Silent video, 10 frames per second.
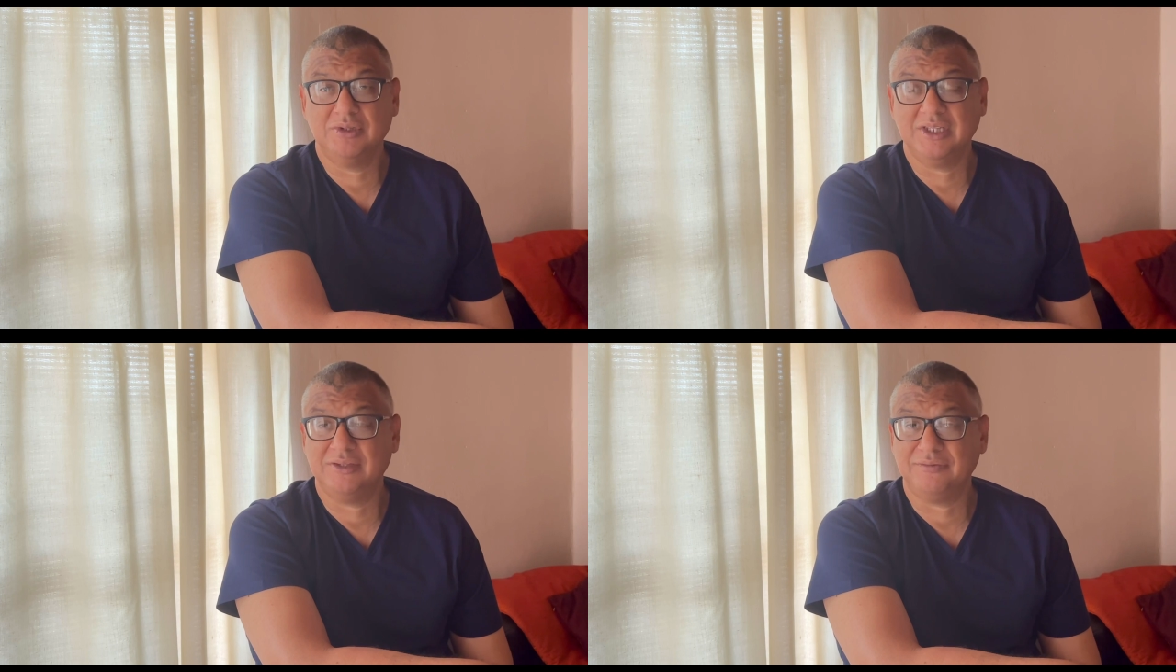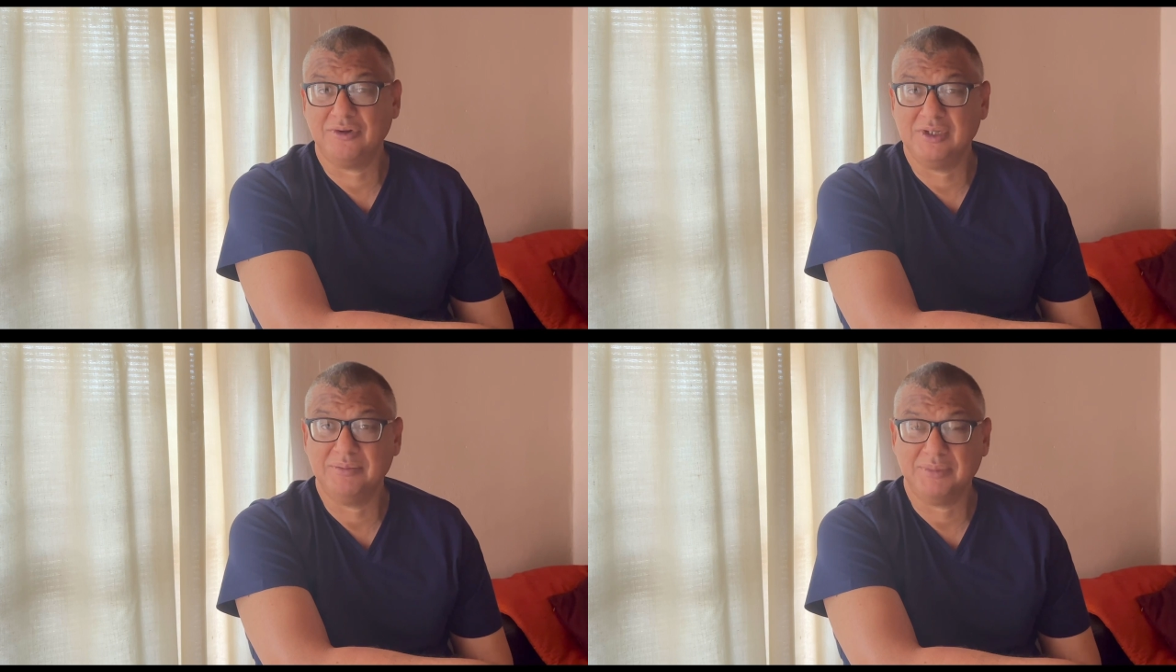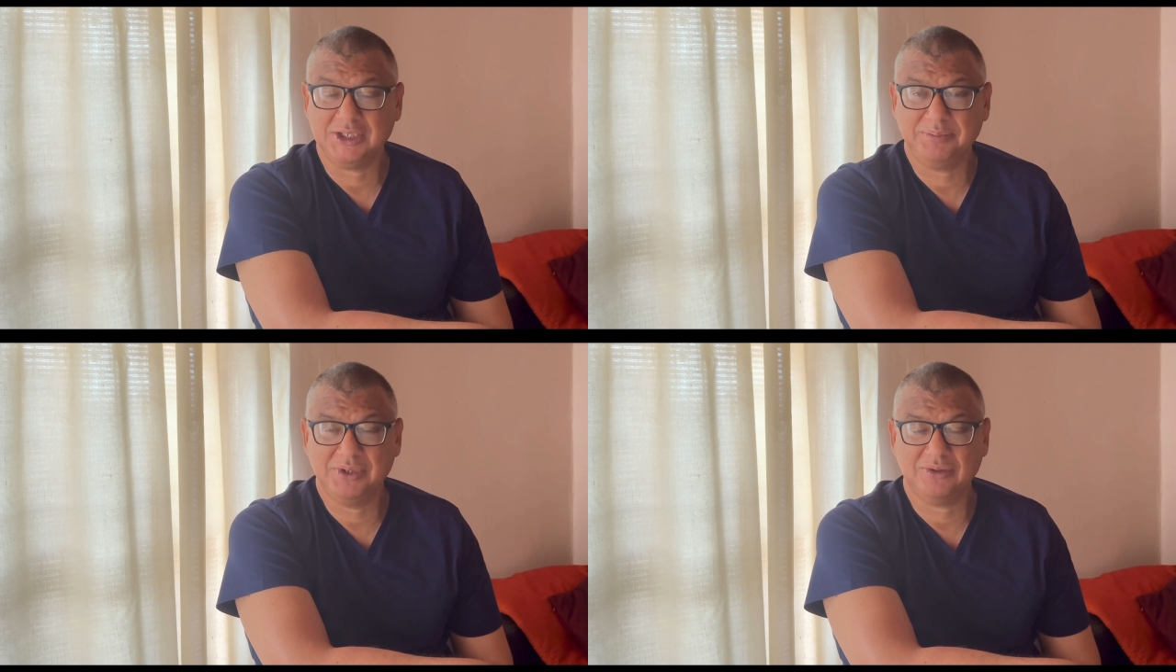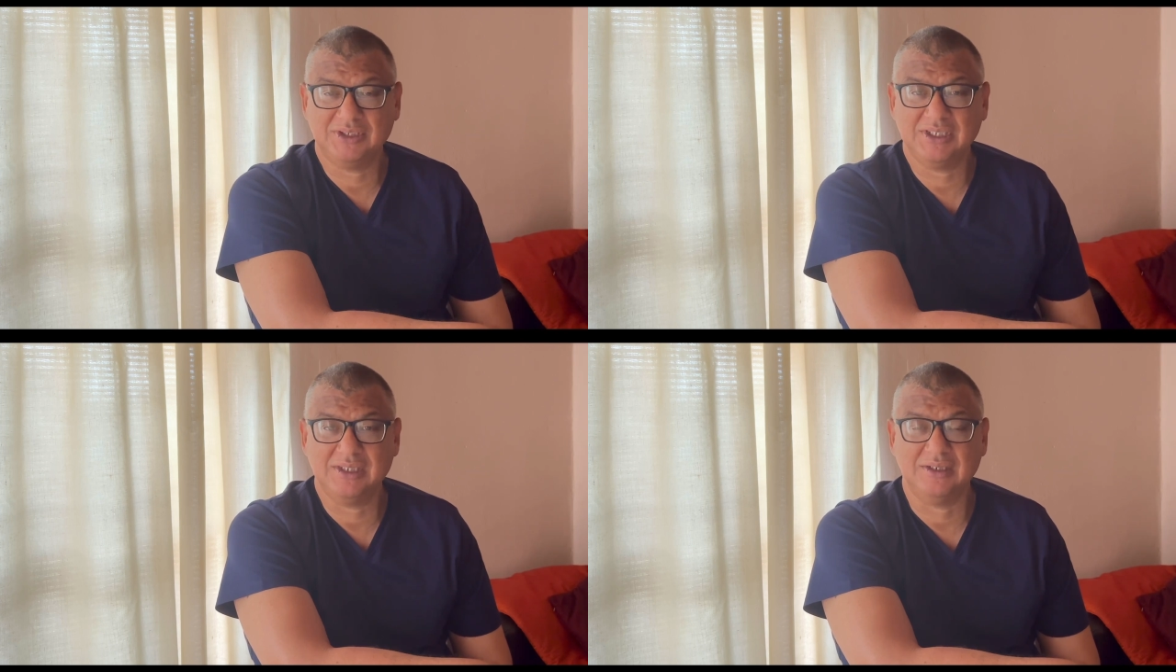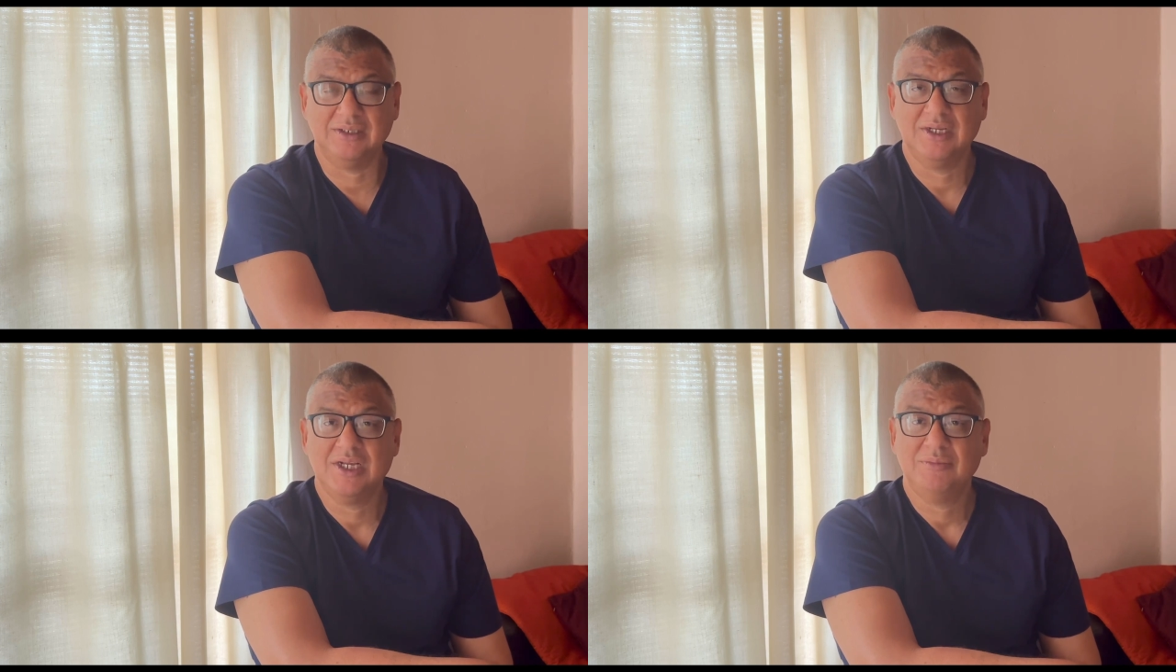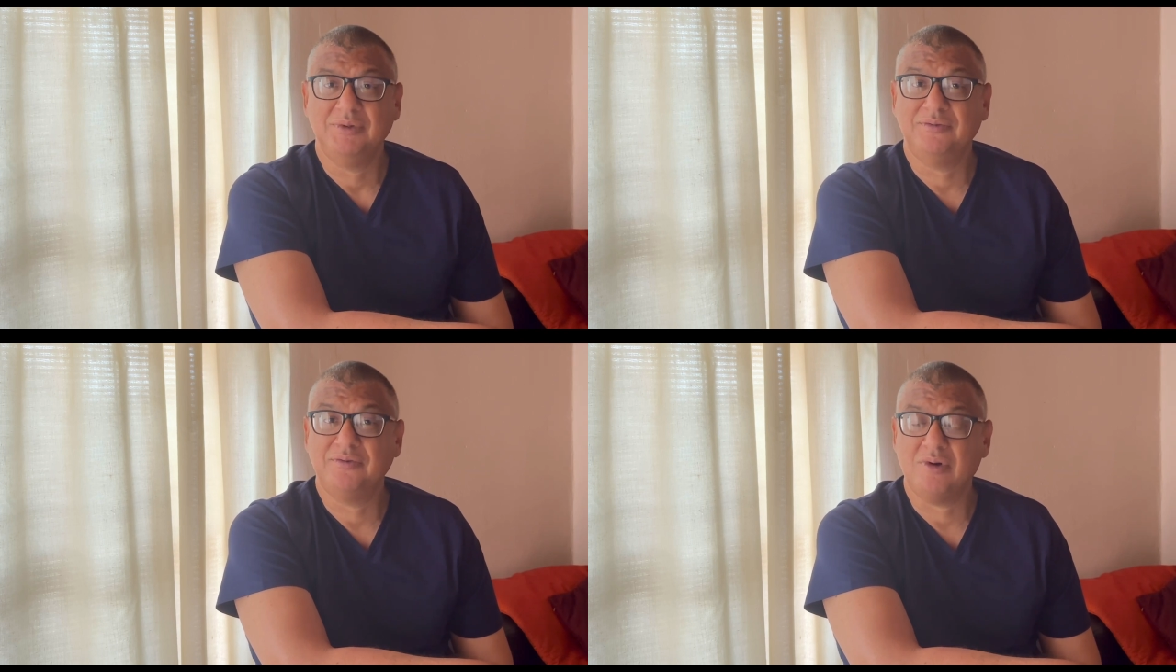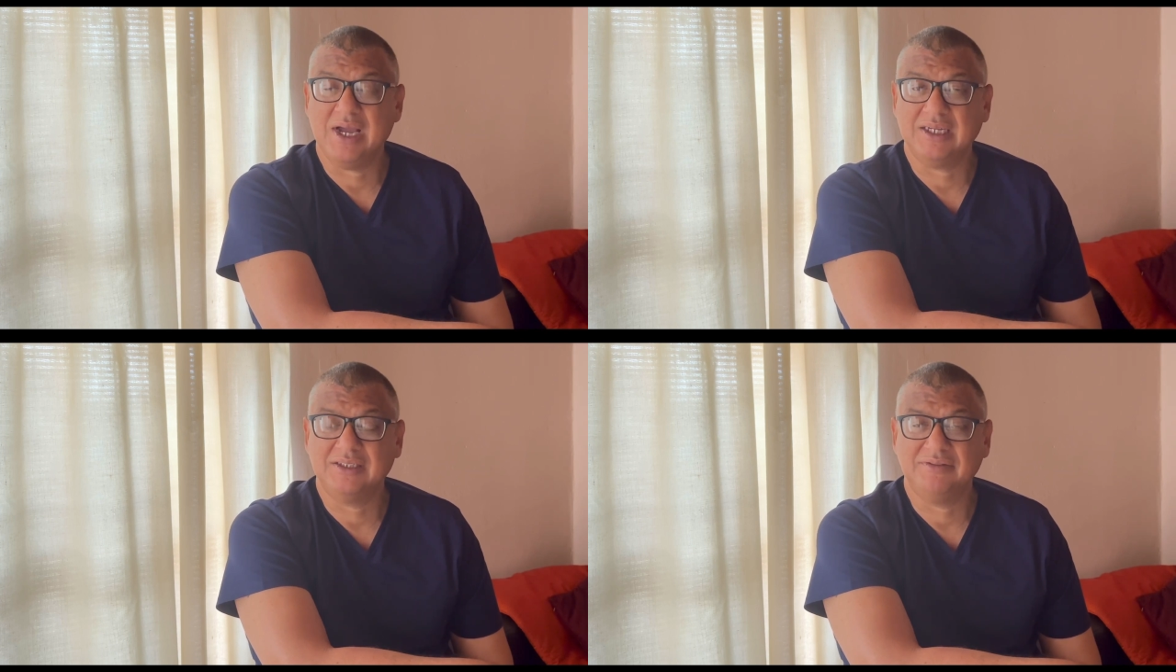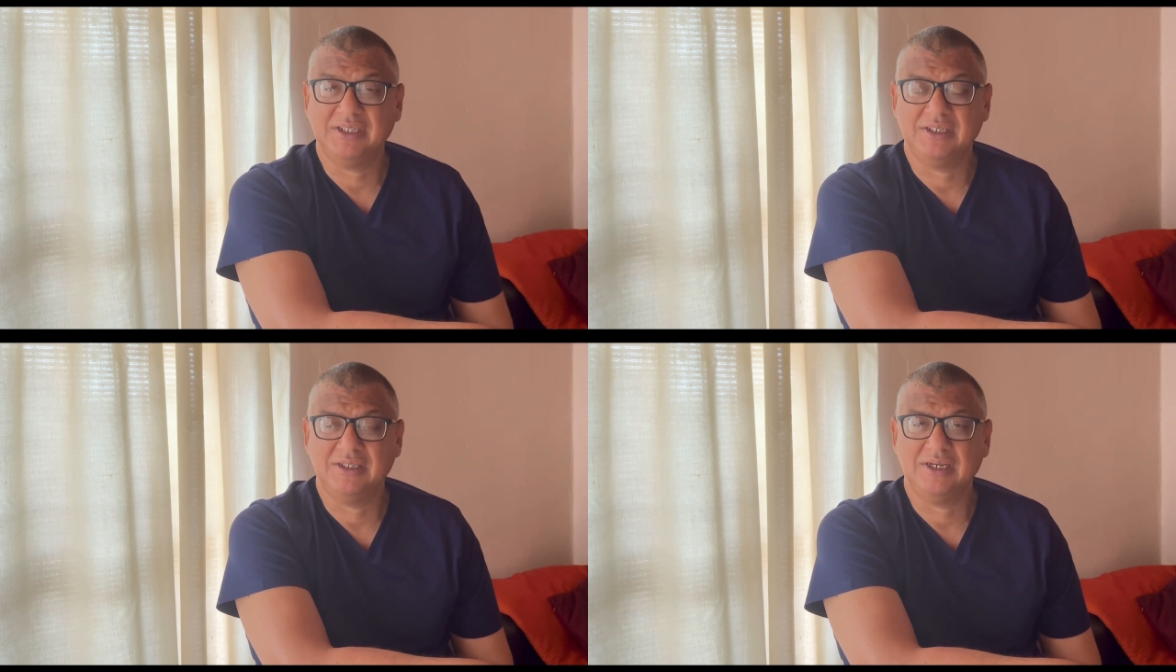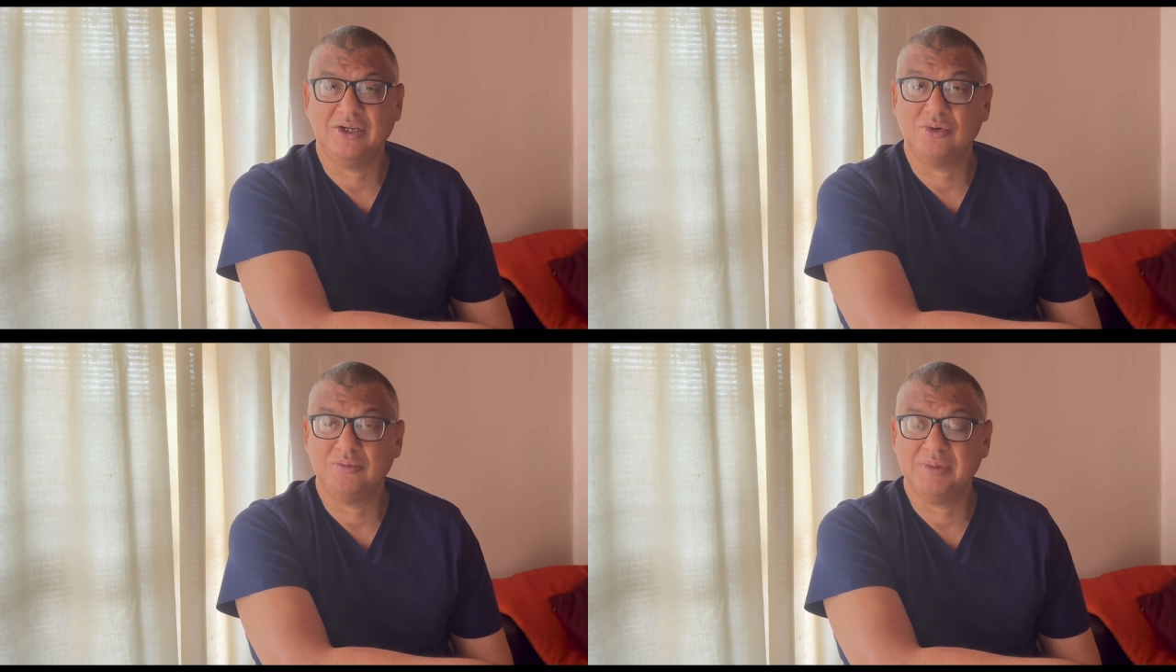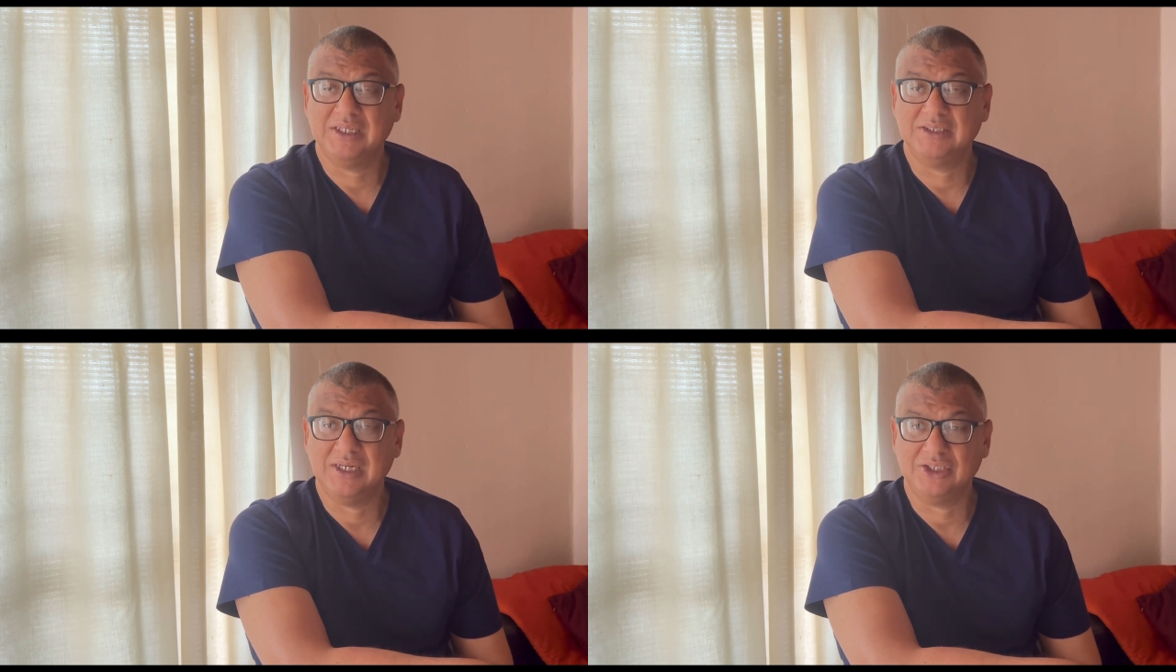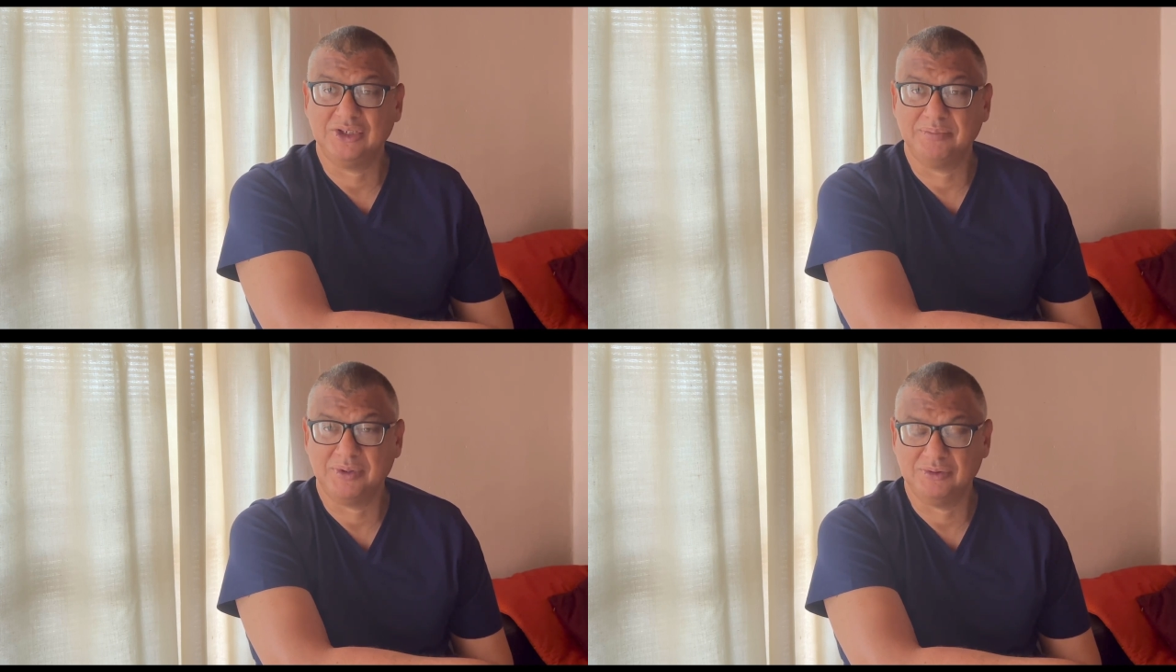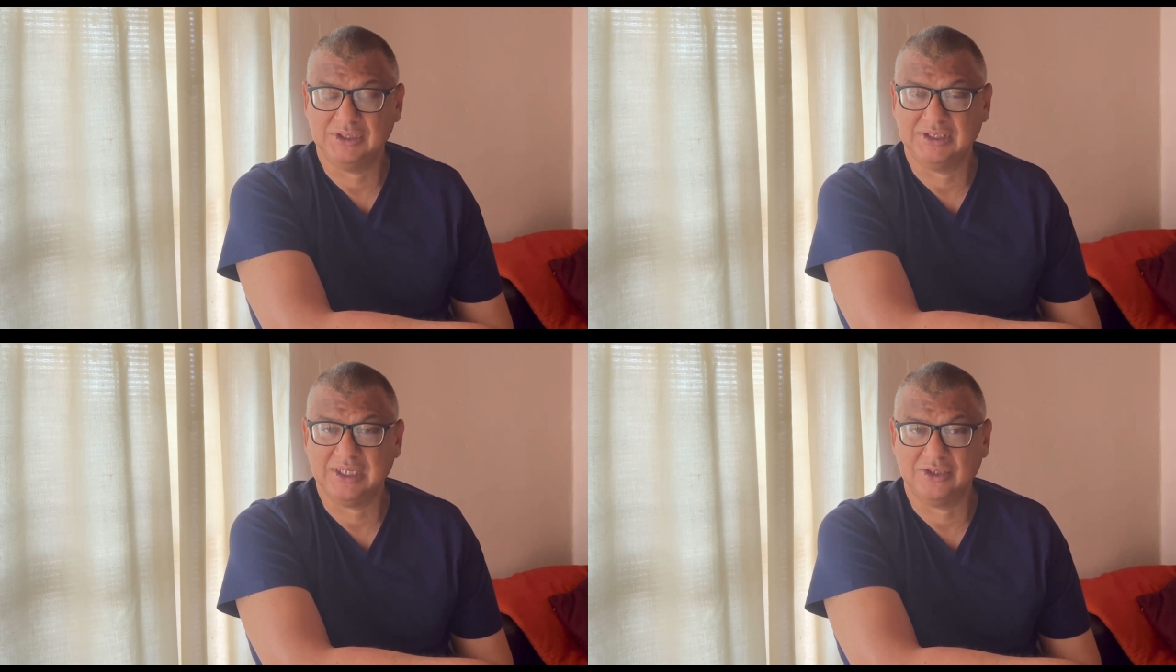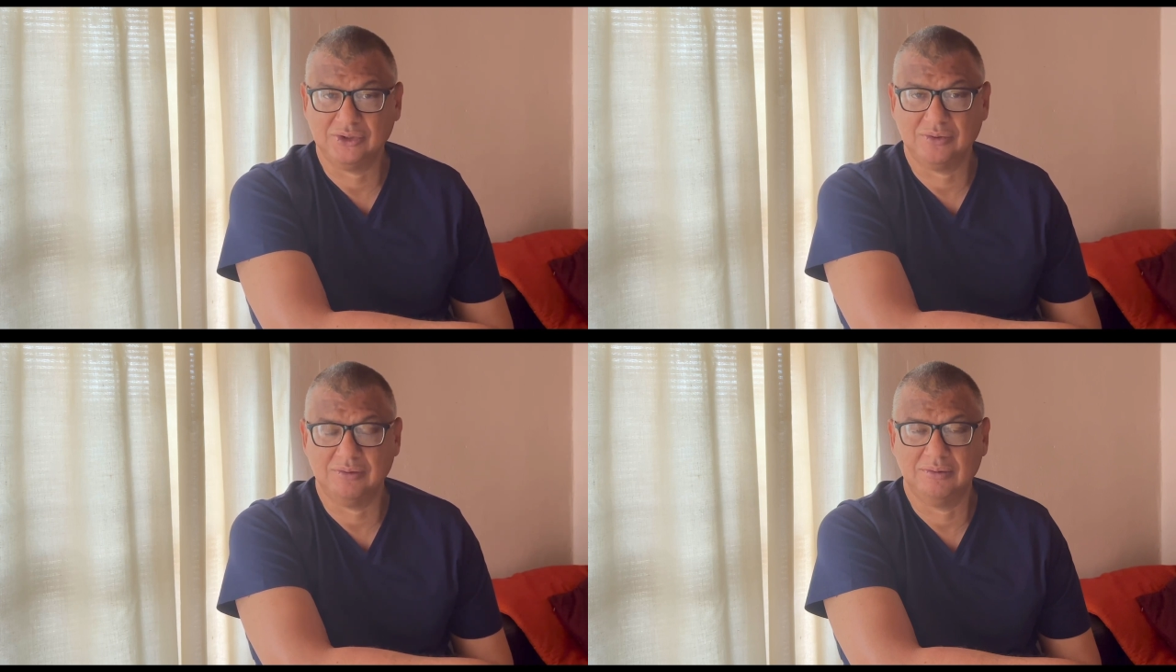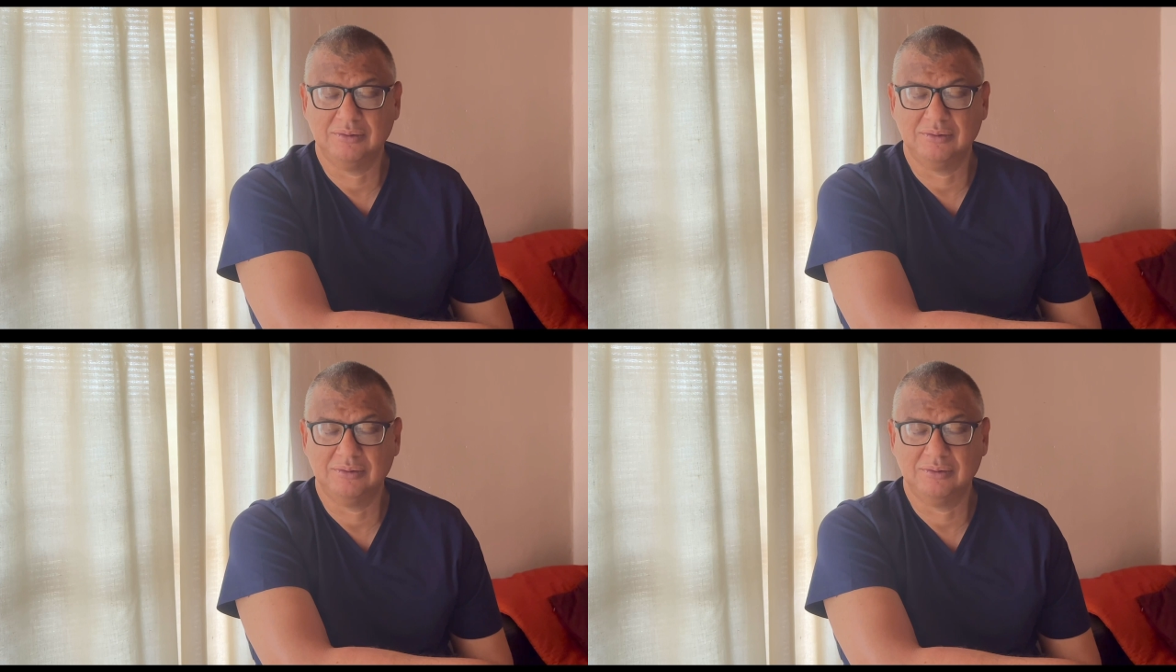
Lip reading: that the following must be considered before activating the recruitment and selection process at a school.